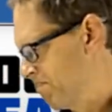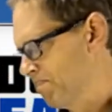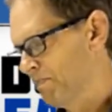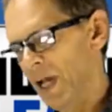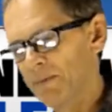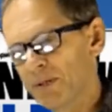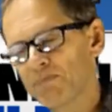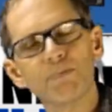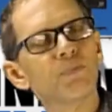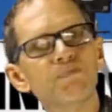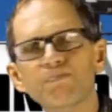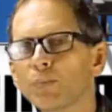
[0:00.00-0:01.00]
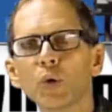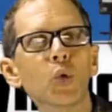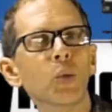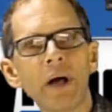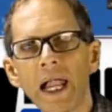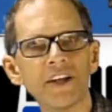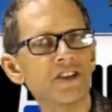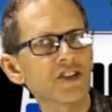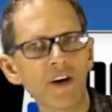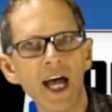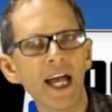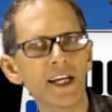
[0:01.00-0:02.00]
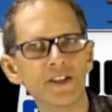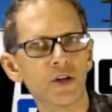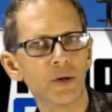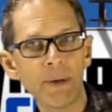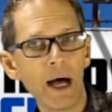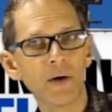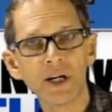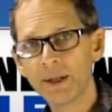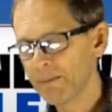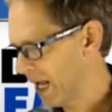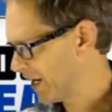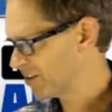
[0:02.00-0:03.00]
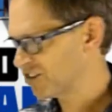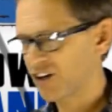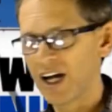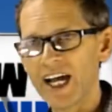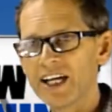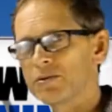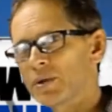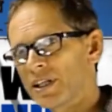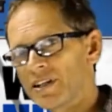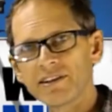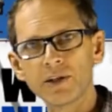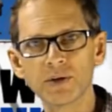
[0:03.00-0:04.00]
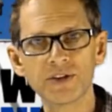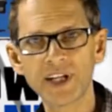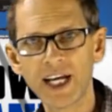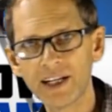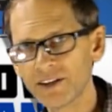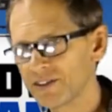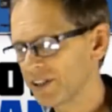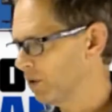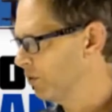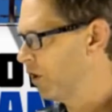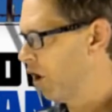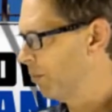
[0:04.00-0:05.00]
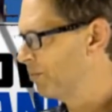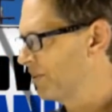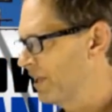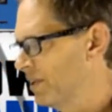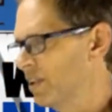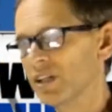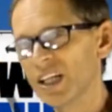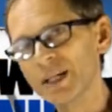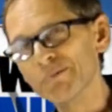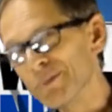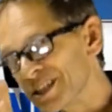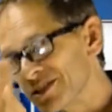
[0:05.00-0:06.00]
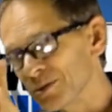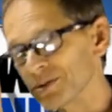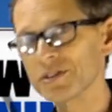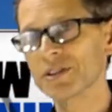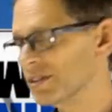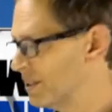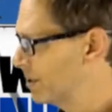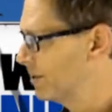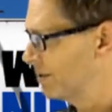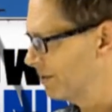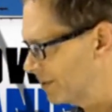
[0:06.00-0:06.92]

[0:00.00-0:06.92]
maybe pool balustrades or balcony balustrades where there's little stainless steel knobs that you need bristles to